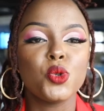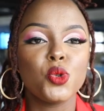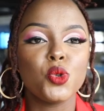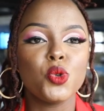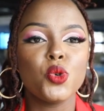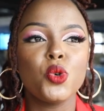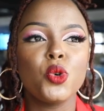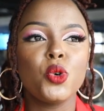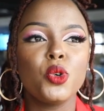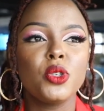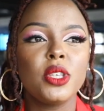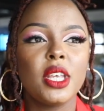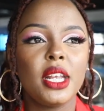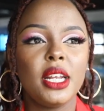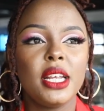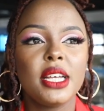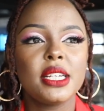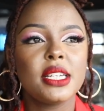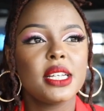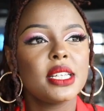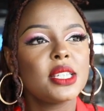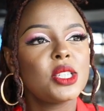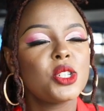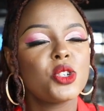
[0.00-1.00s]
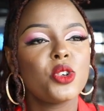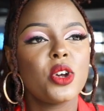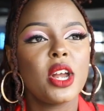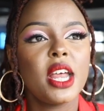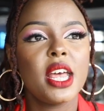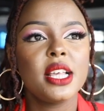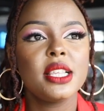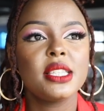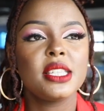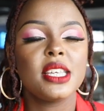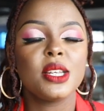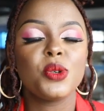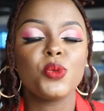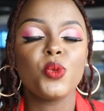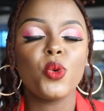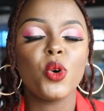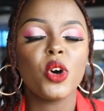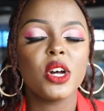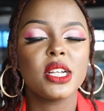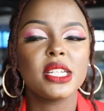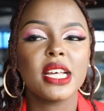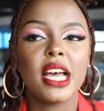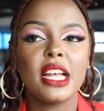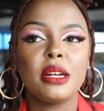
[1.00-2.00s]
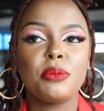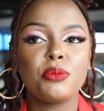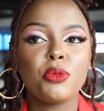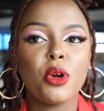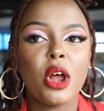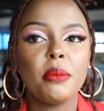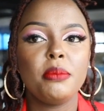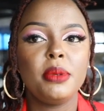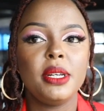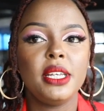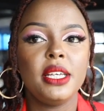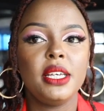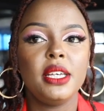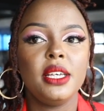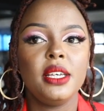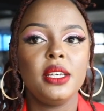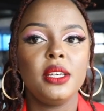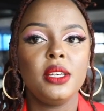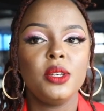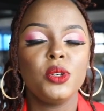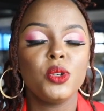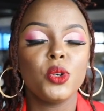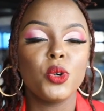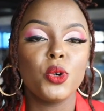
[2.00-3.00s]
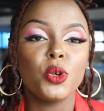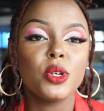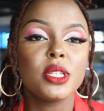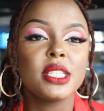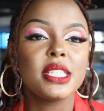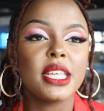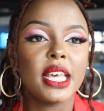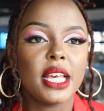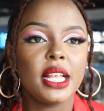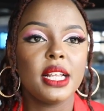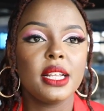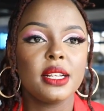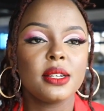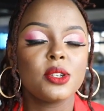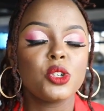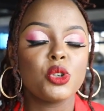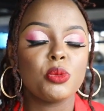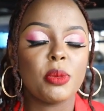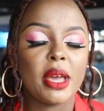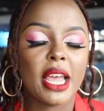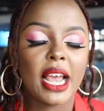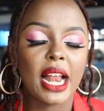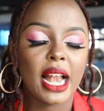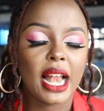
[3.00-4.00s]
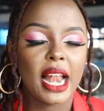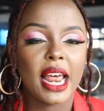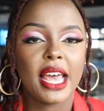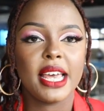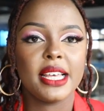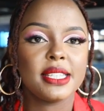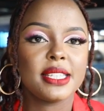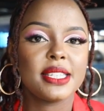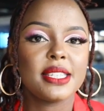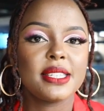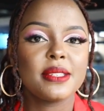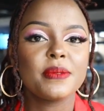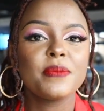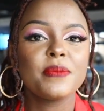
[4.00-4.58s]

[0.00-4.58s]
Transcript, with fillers: to know the latest trends and what I'd probably, you know, sell to my clients.